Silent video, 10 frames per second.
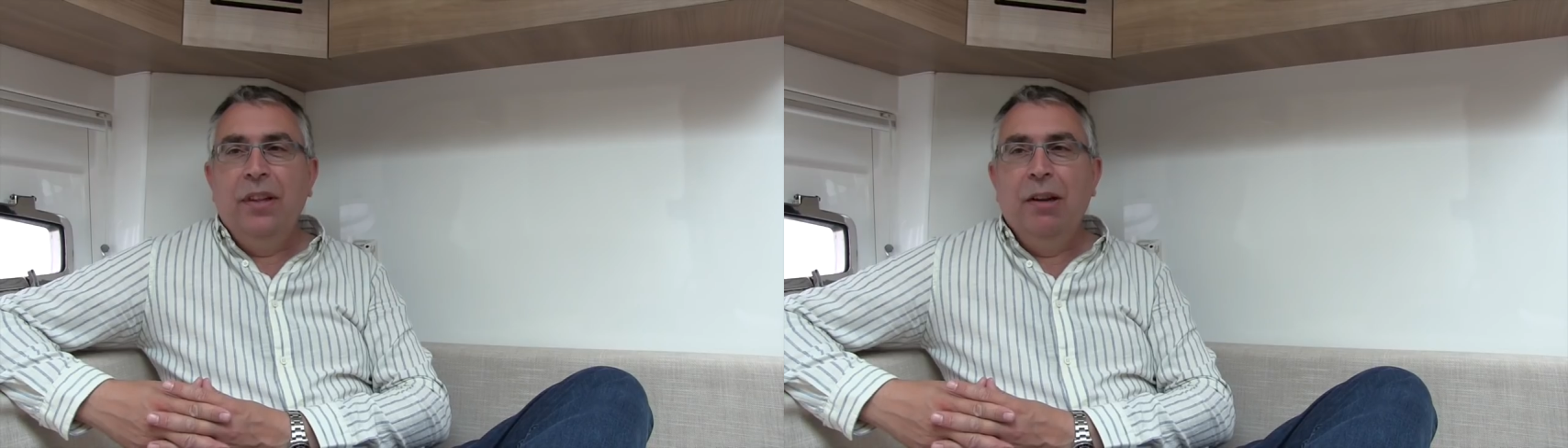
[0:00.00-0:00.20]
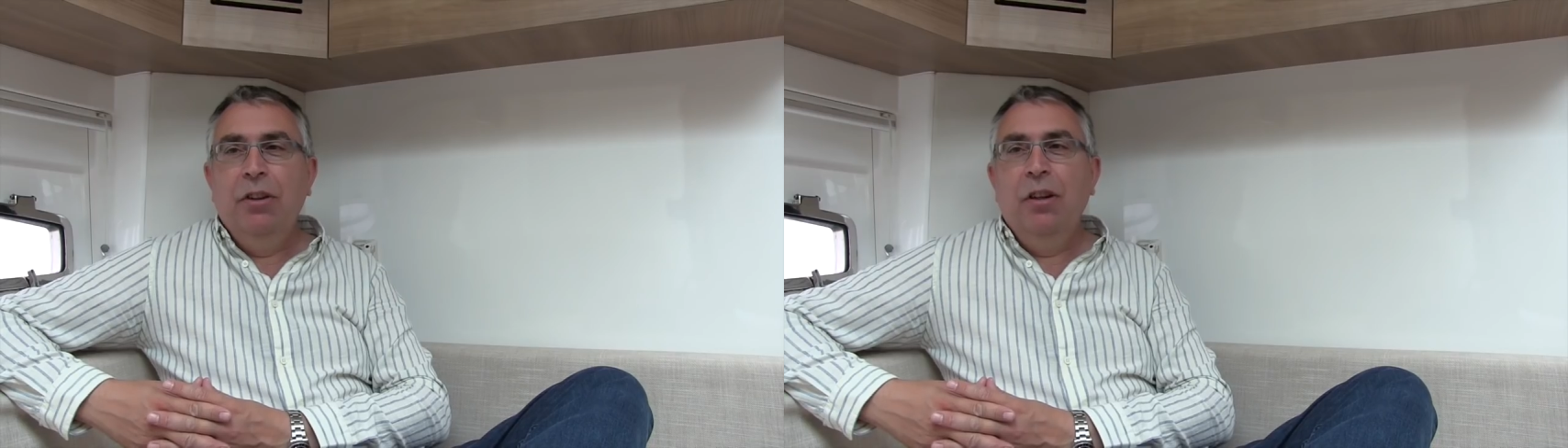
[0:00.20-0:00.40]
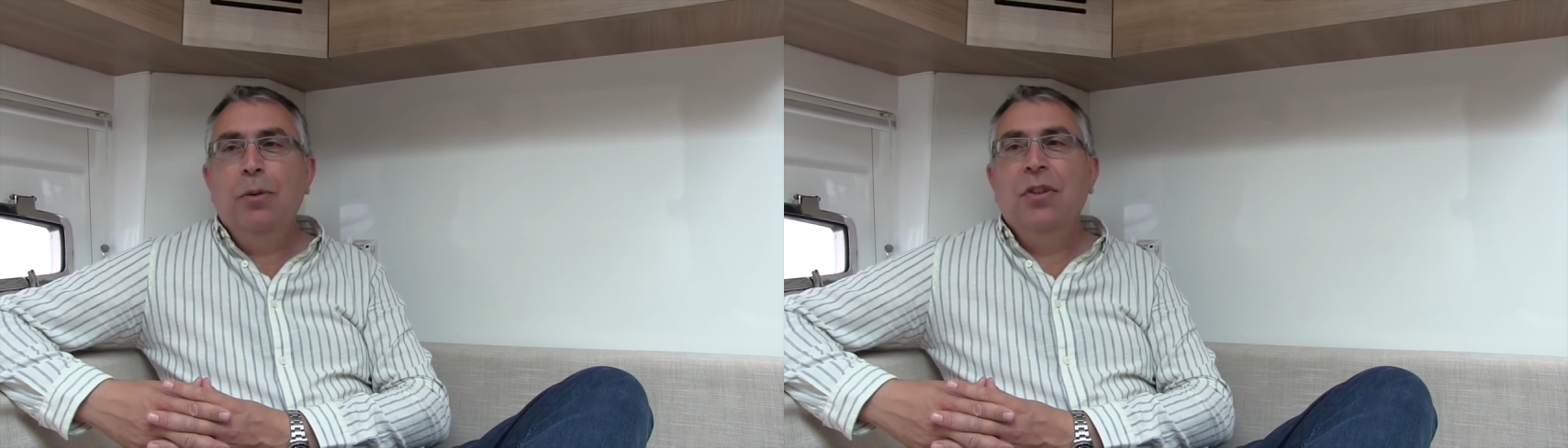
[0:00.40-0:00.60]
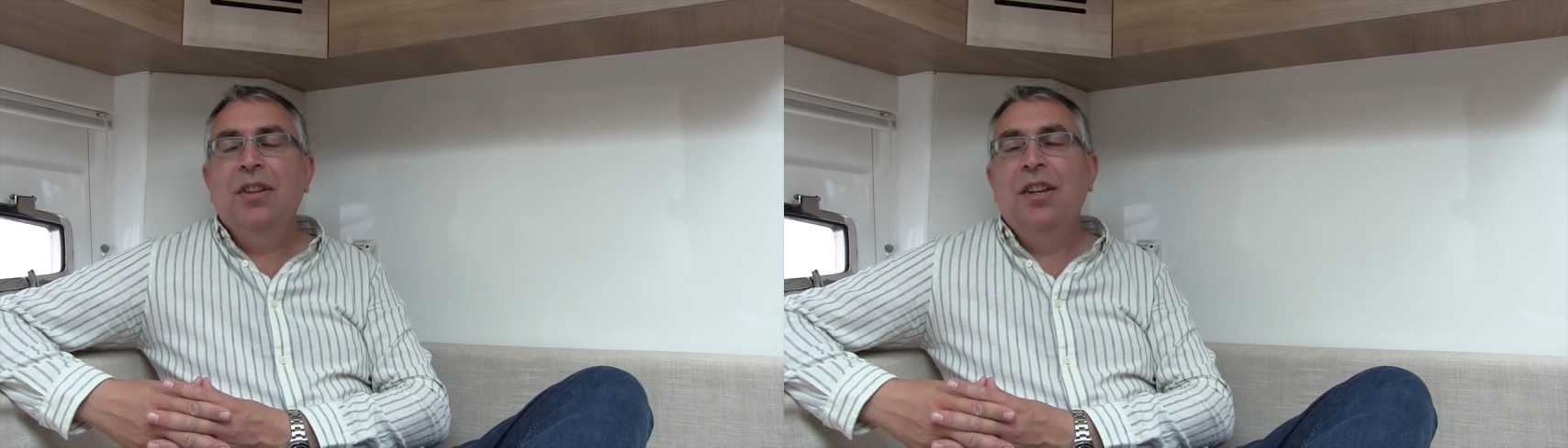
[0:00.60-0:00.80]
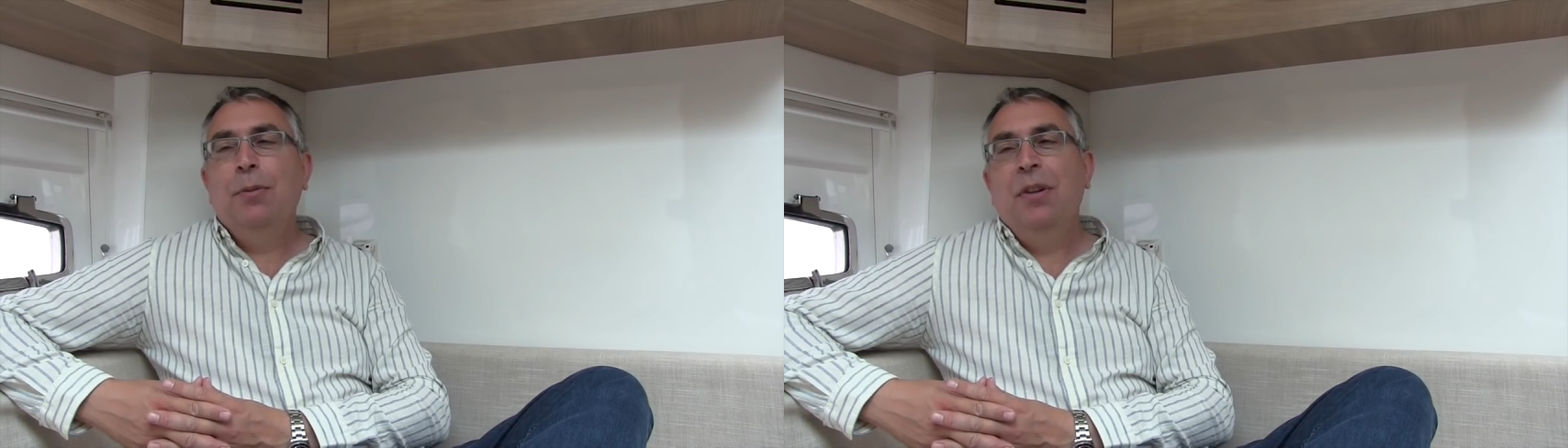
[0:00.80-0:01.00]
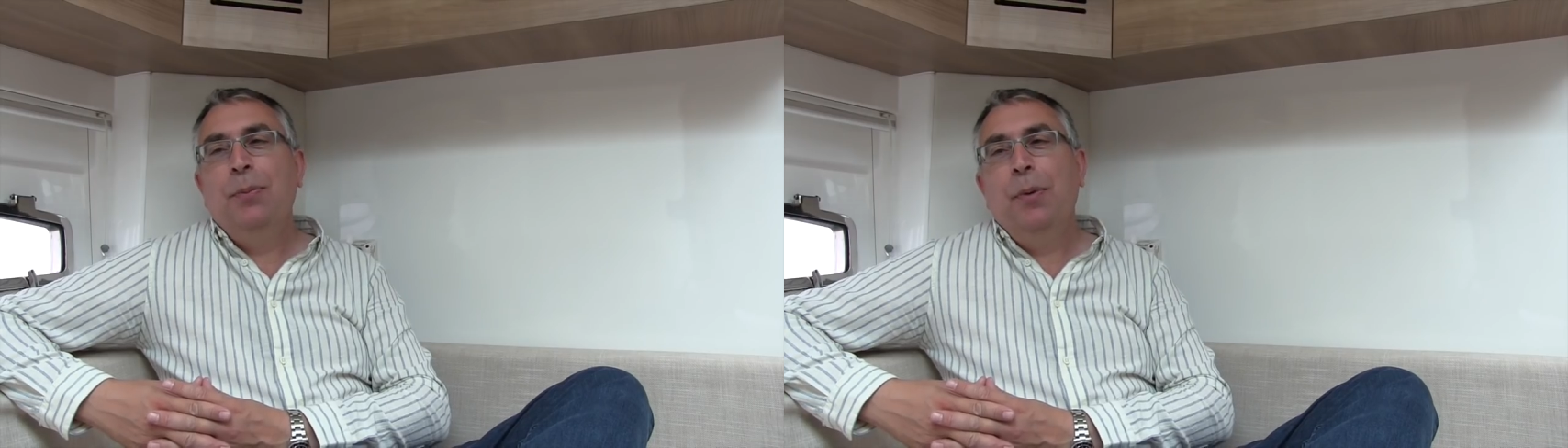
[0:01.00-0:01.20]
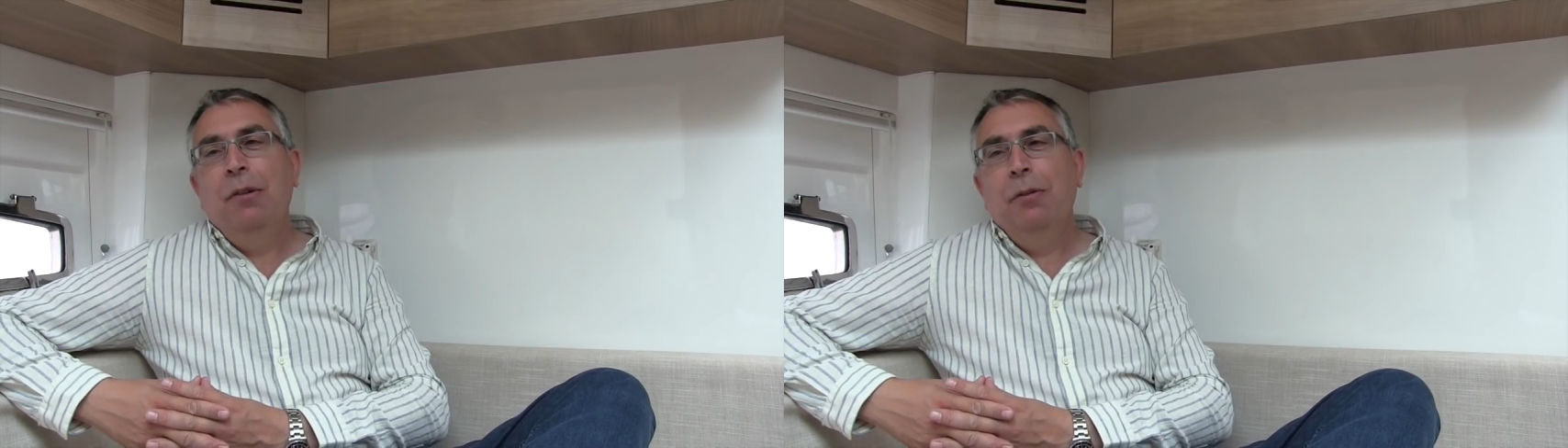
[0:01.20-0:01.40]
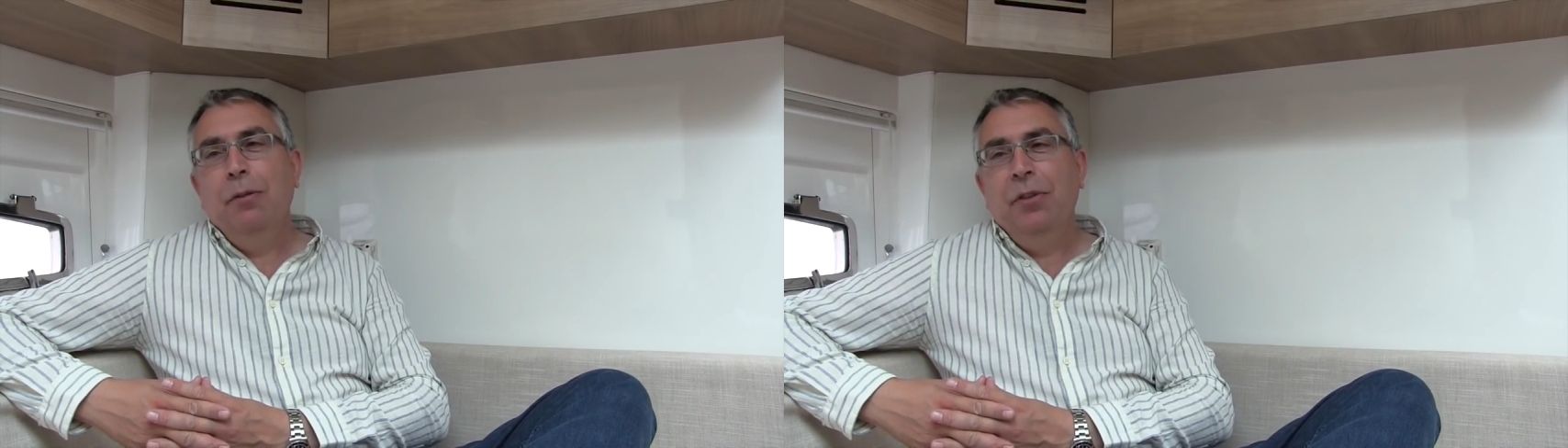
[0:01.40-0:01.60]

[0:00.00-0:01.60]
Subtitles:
Now on the options list when this boat